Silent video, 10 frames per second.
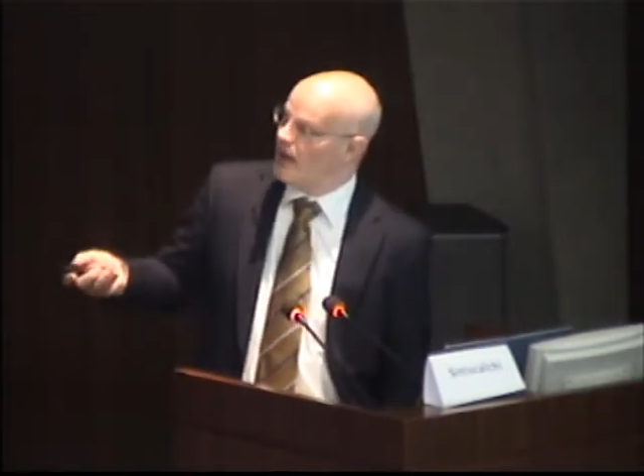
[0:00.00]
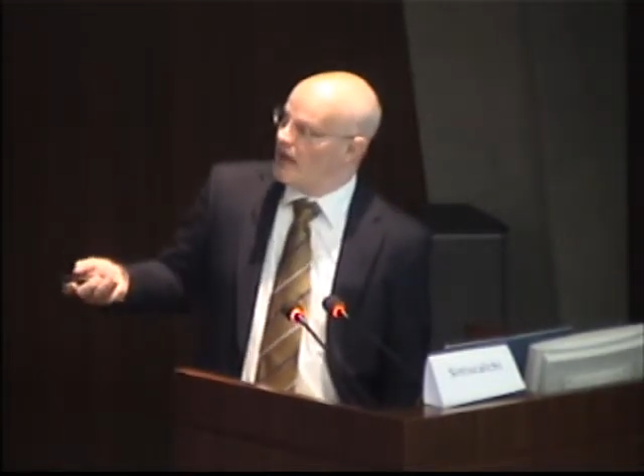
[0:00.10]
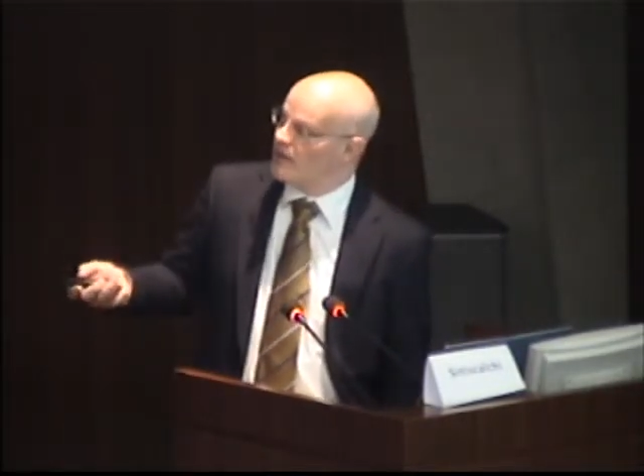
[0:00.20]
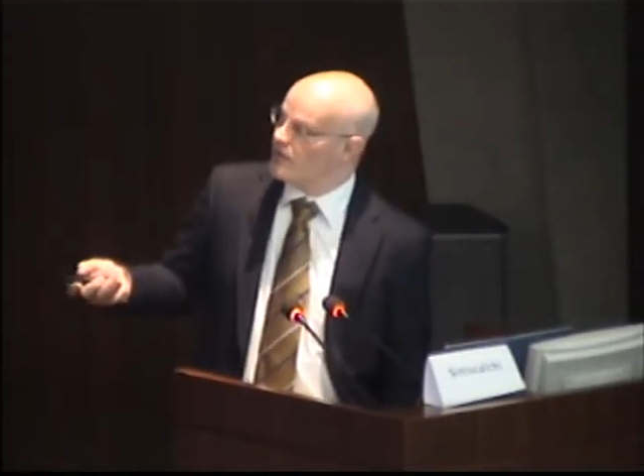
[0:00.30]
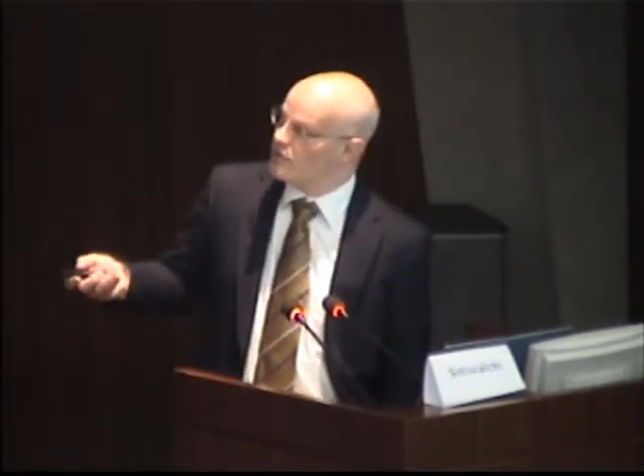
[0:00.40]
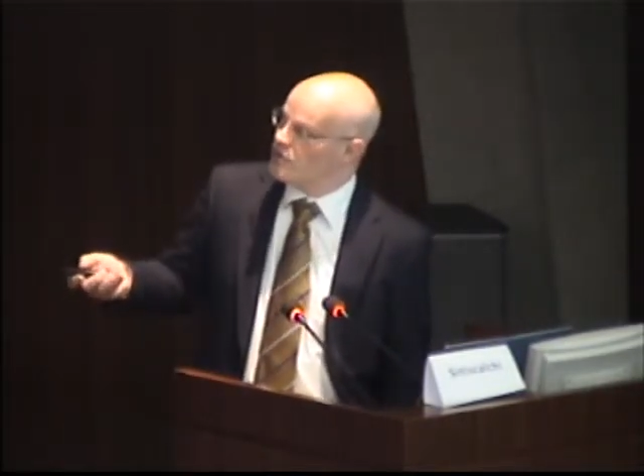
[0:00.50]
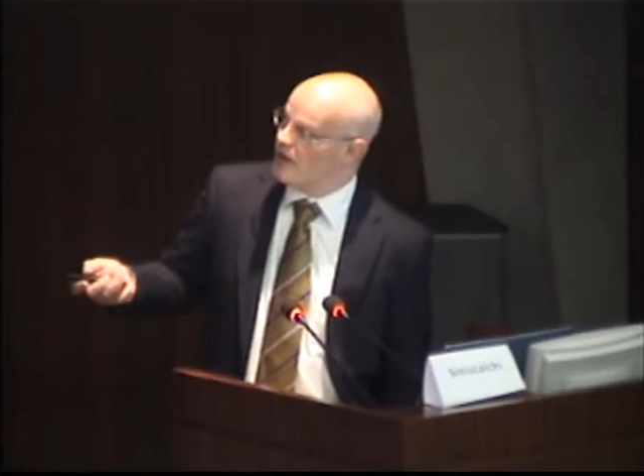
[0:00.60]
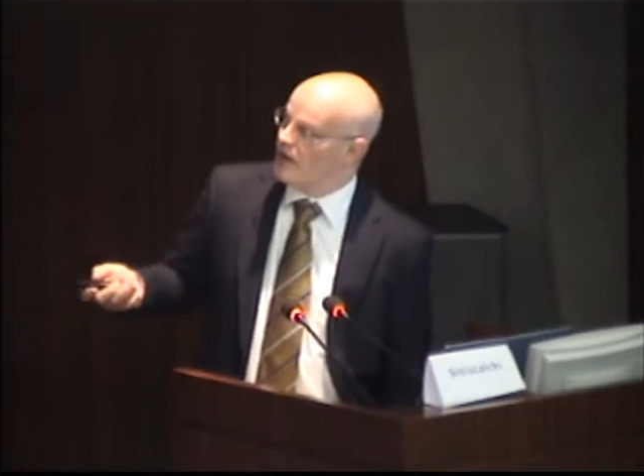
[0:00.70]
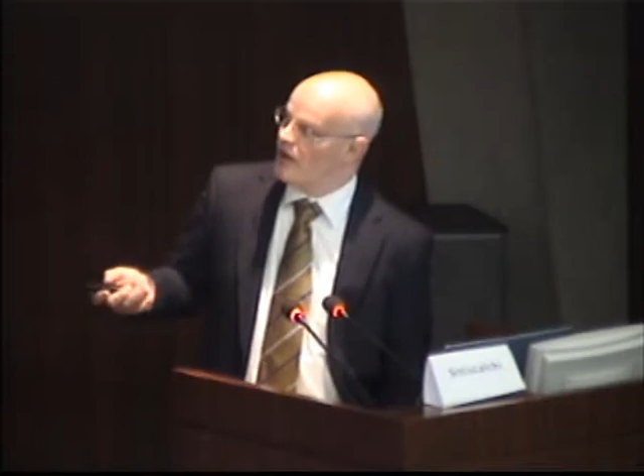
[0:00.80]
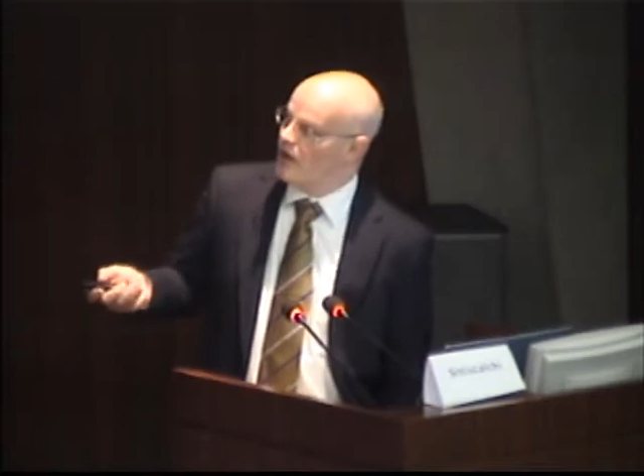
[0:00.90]
and the
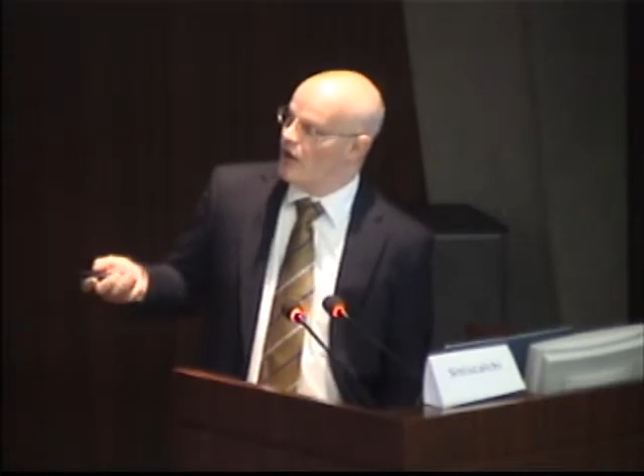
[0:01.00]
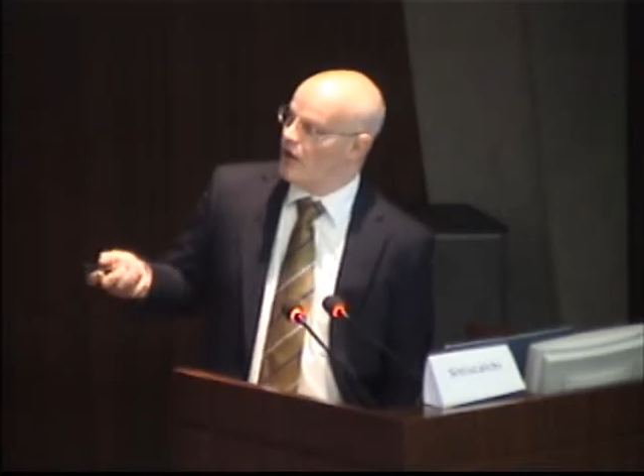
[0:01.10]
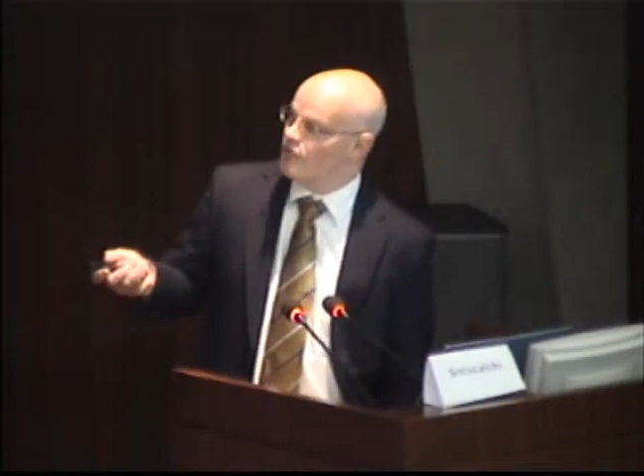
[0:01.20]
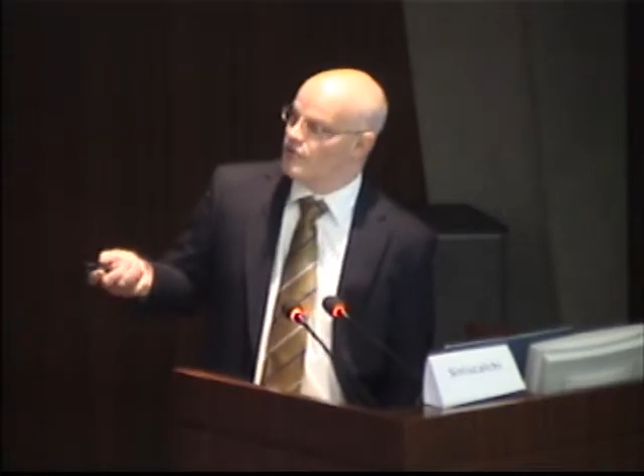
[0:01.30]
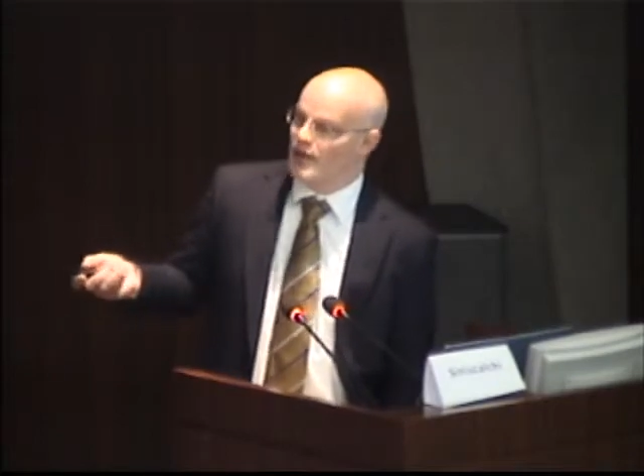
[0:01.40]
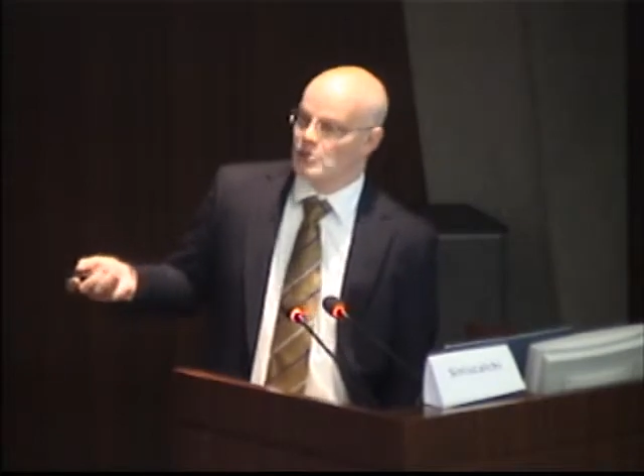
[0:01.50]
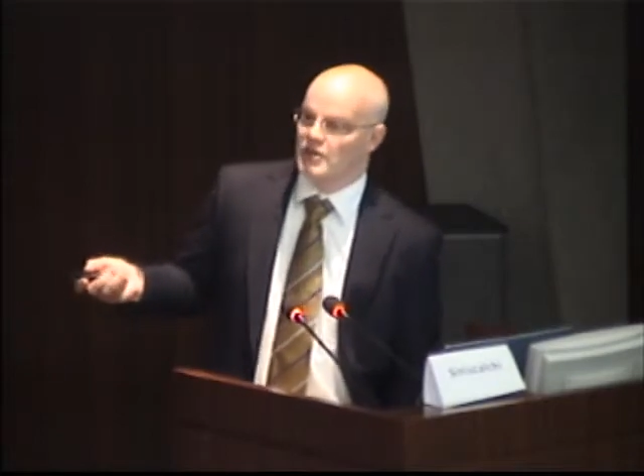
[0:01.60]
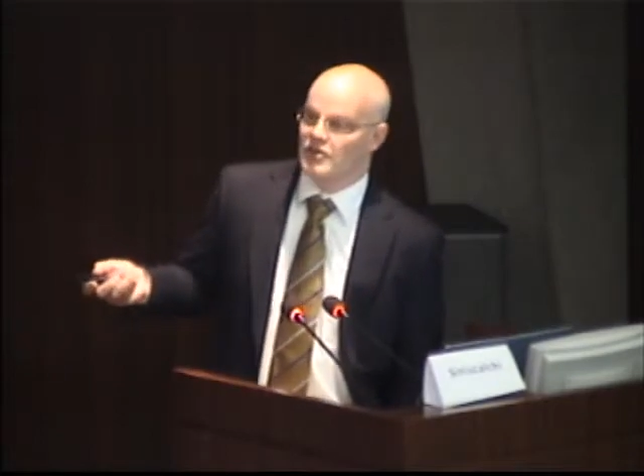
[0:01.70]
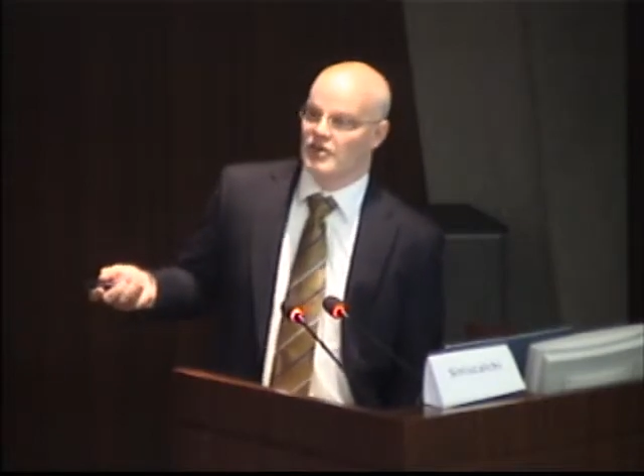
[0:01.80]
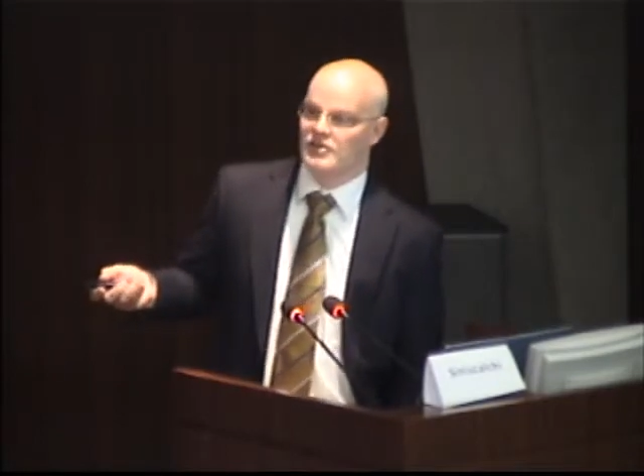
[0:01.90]
share of
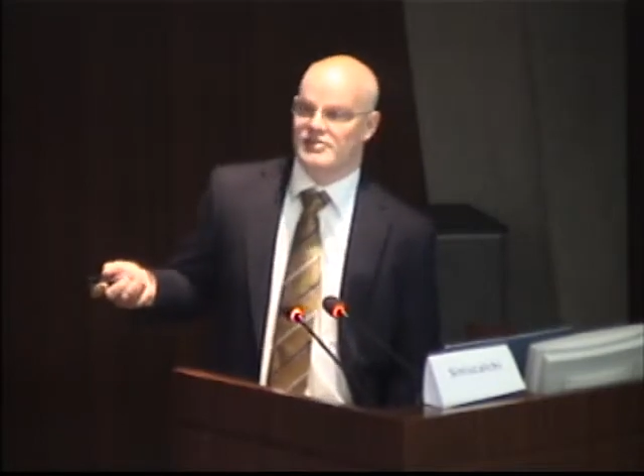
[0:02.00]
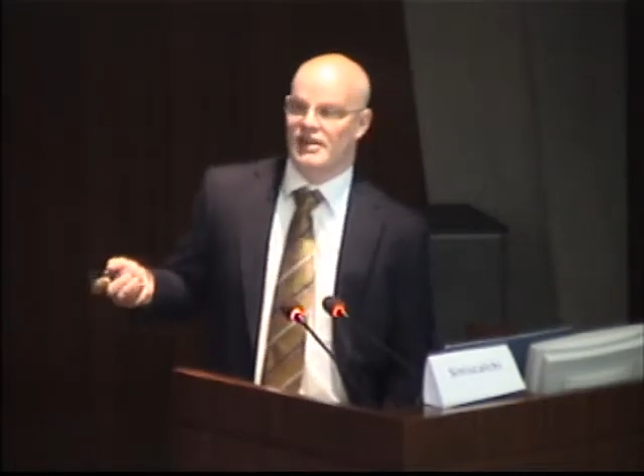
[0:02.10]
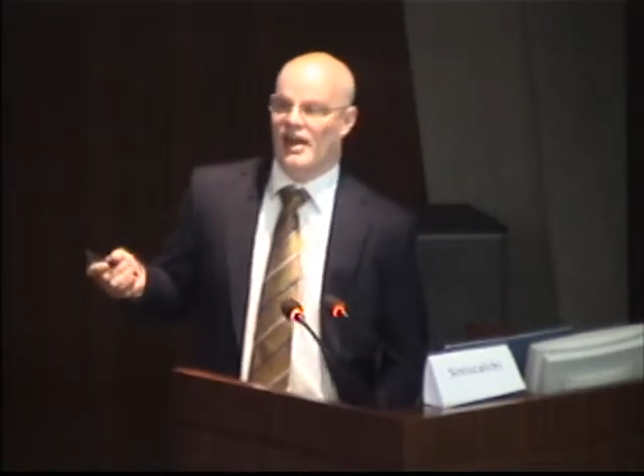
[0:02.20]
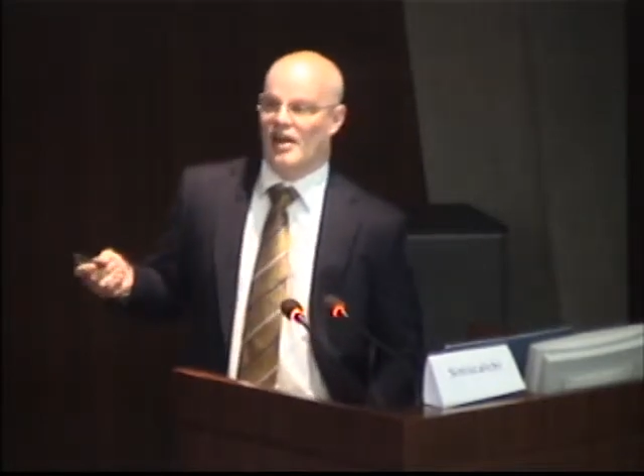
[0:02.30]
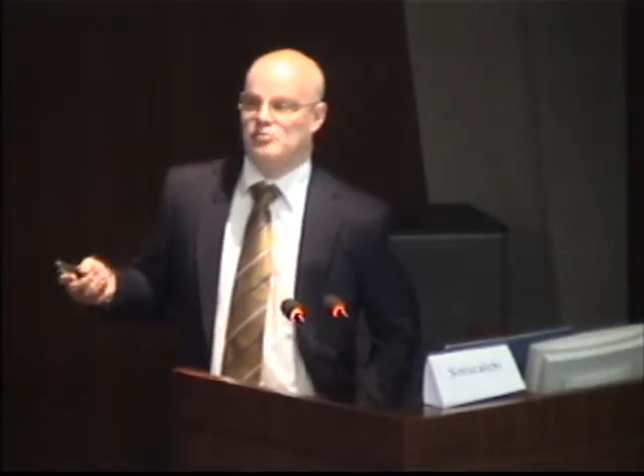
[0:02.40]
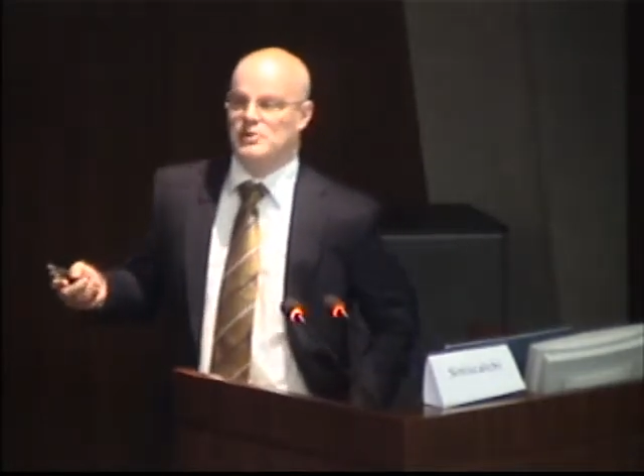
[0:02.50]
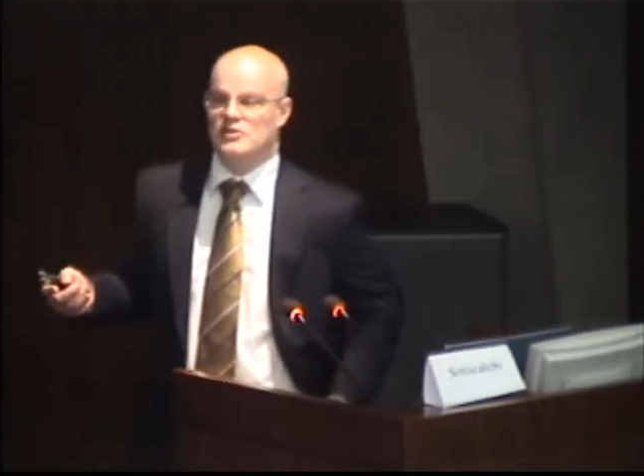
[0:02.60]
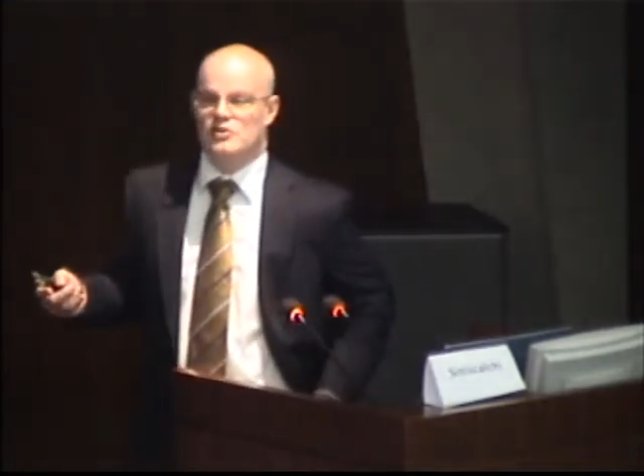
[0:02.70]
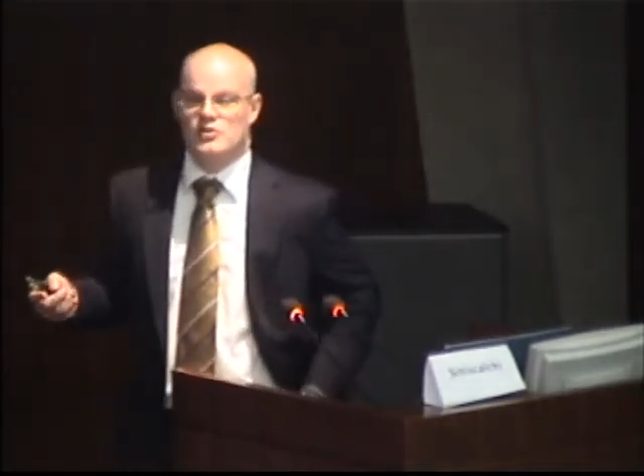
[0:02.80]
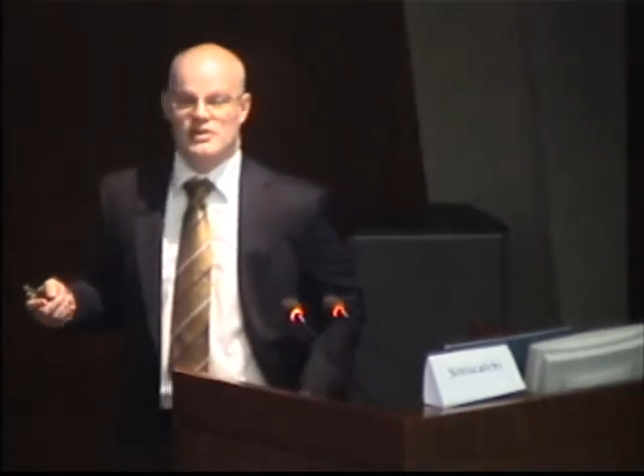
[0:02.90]
labor costs have been
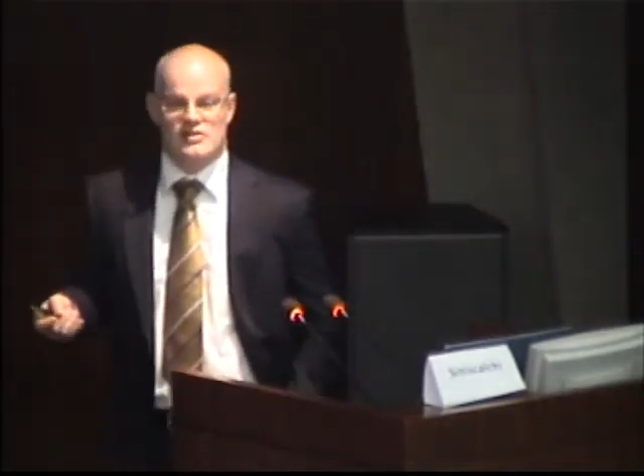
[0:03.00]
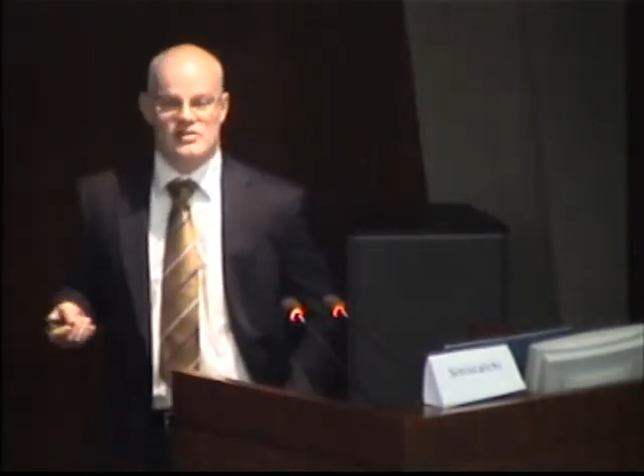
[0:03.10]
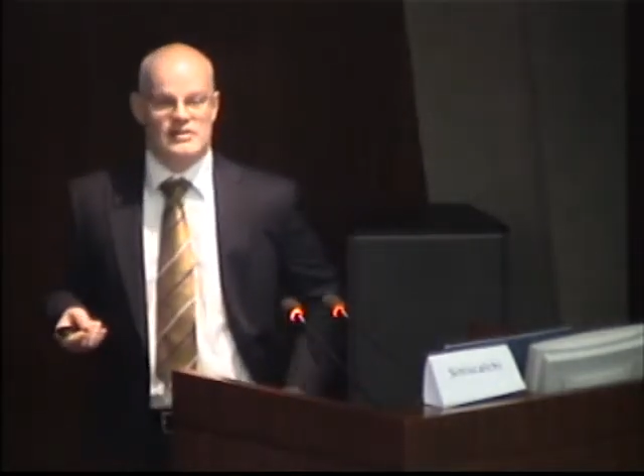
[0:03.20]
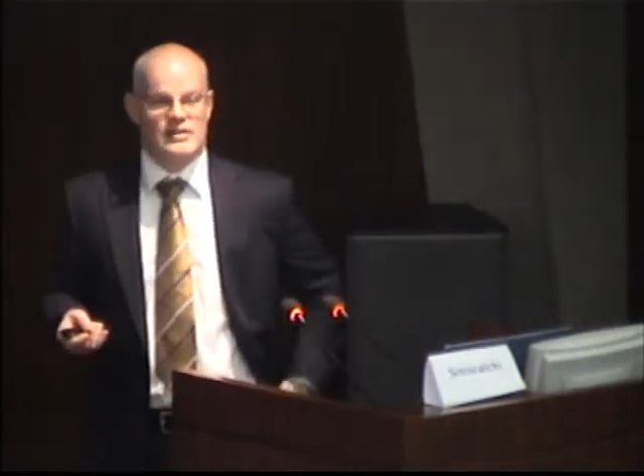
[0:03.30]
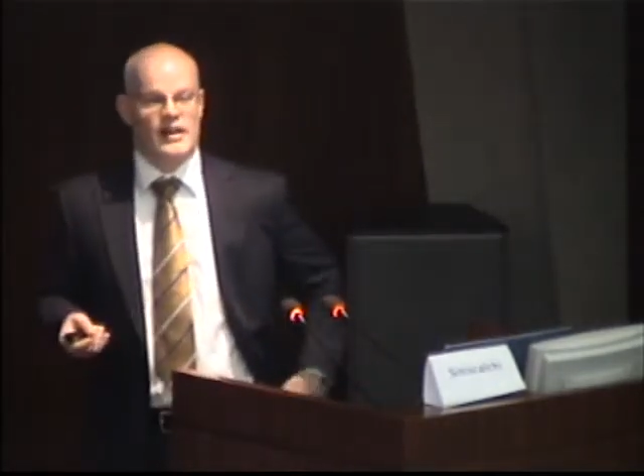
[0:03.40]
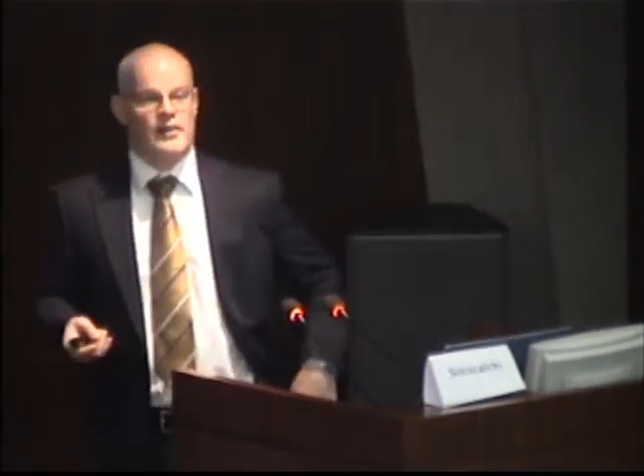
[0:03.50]
decreased.